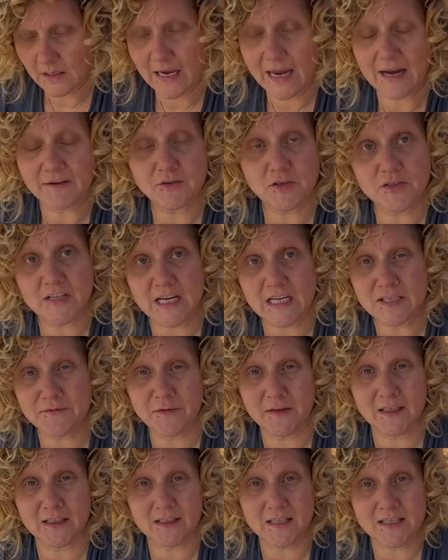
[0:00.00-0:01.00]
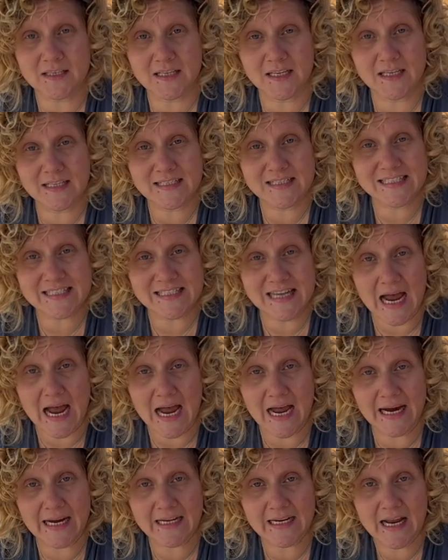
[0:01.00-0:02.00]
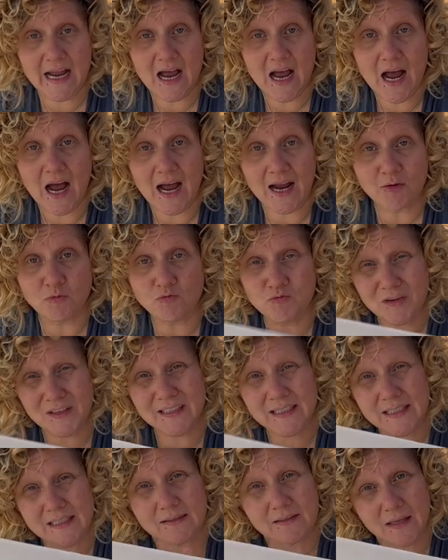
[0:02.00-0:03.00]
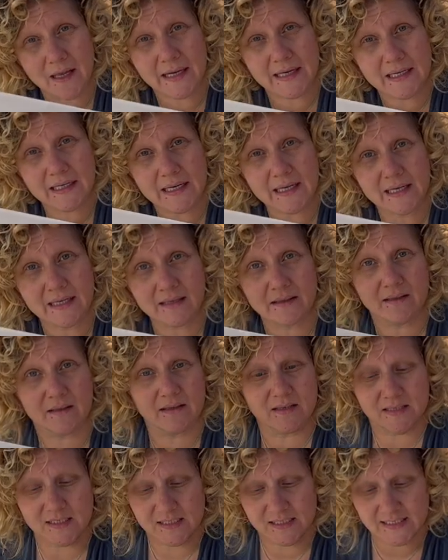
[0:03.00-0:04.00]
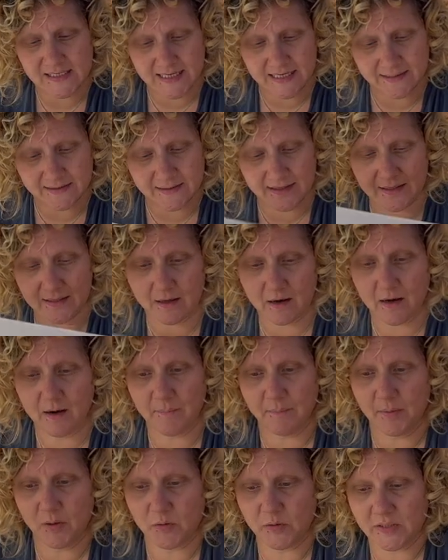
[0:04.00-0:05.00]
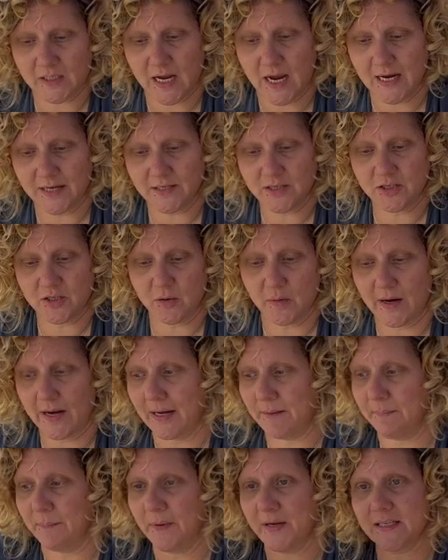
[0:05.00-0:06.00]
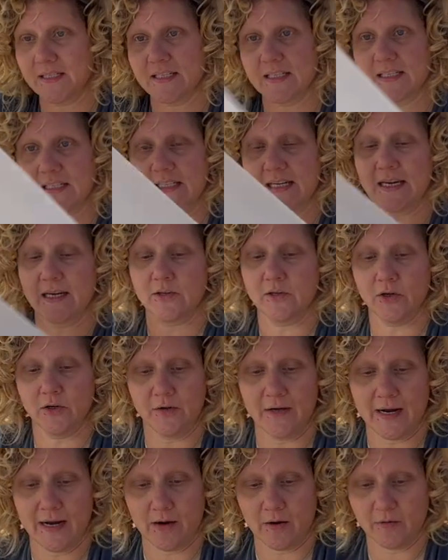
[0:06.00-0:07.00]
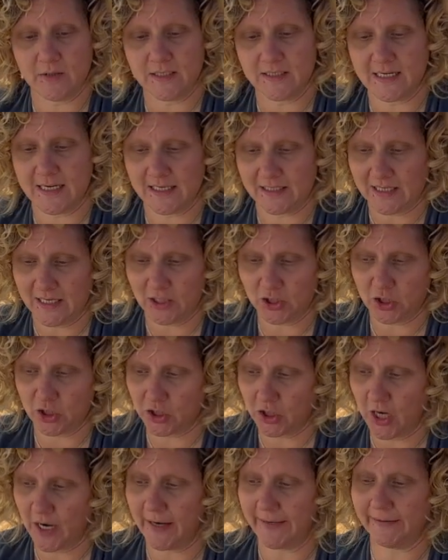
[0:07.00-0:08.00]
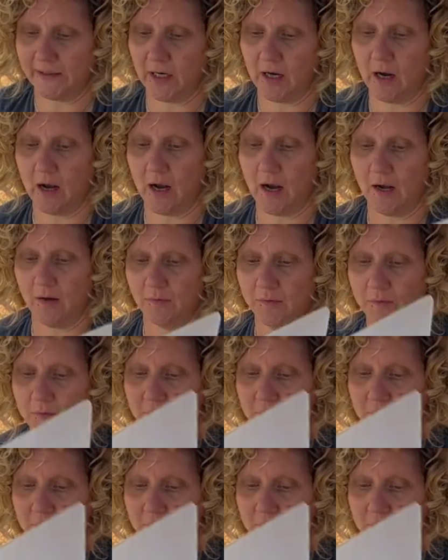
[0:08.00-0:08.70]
After test fitting this inside, I really like it sanded on both sides. So I had buzzed the sander now to take that shine off.